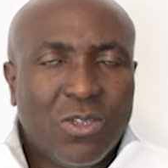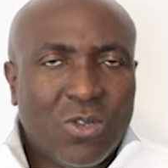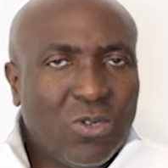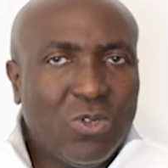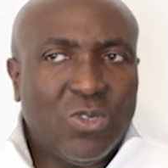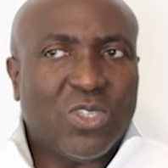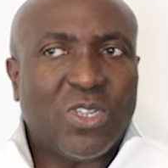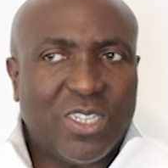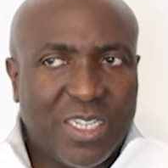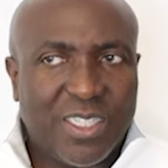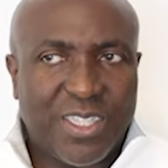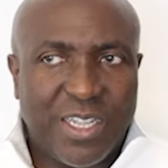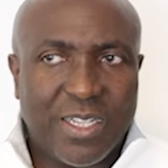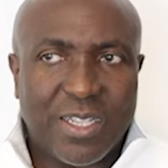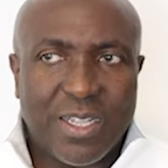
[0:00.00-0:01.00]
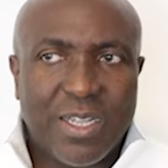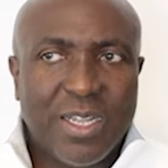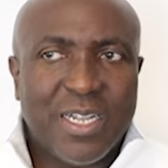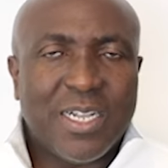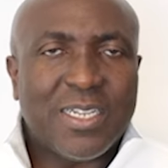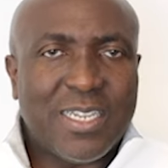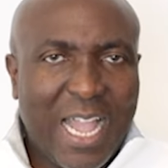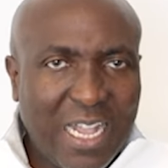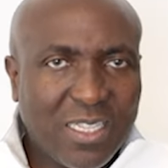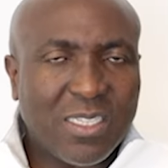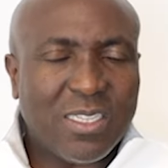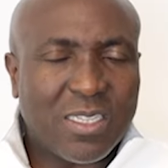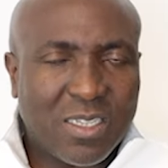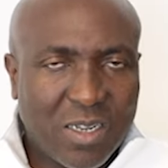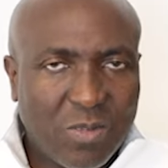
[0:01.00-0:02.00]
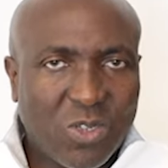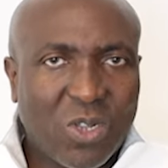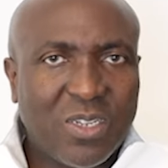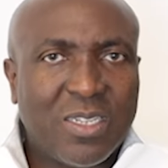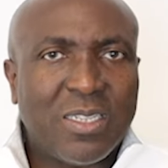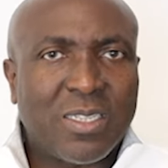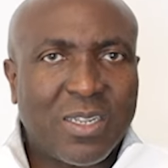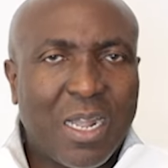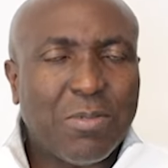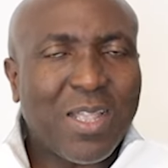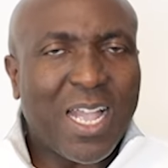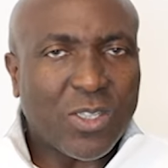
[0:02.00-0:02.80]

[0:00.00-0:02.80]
Don't do such a thing. That the scripture describes